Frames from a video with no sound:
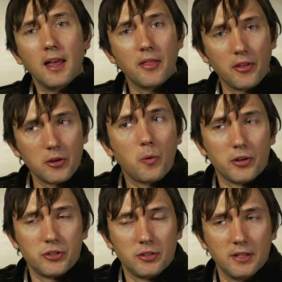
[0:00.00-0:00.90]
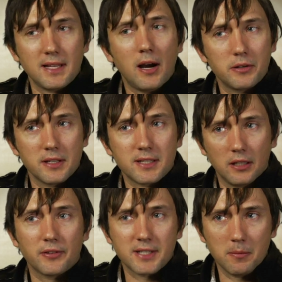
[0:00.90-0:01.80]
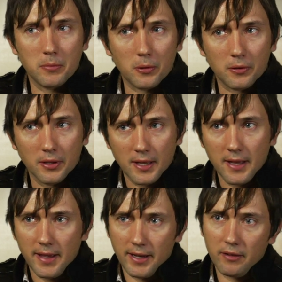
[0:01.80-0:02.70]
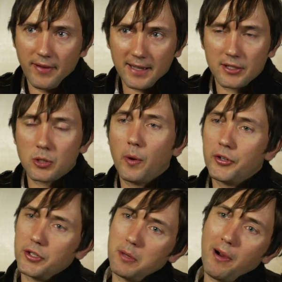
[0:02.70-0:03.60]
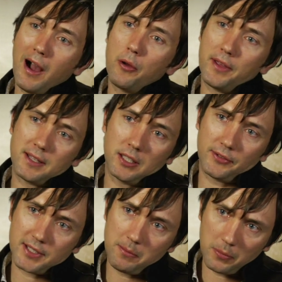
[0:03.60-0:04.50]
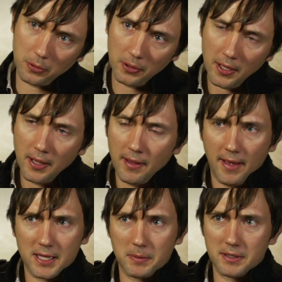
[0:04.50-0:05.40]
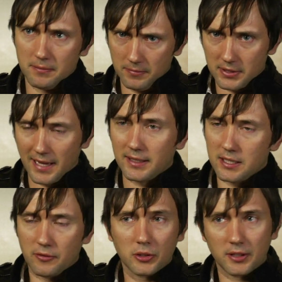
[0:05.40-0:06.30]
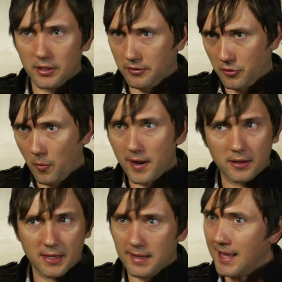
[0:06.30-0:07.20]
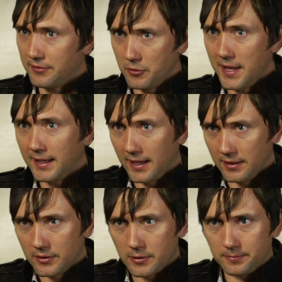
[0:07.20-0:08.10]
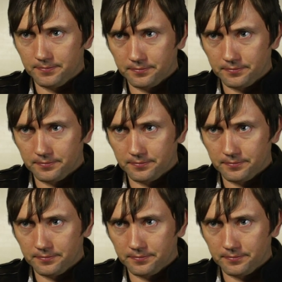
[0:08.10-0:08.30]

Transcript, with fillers: Another question is how does it self-assemble? And in fact, this question about how things self-assemble has been, scientists have looked at this for quite the last few decades.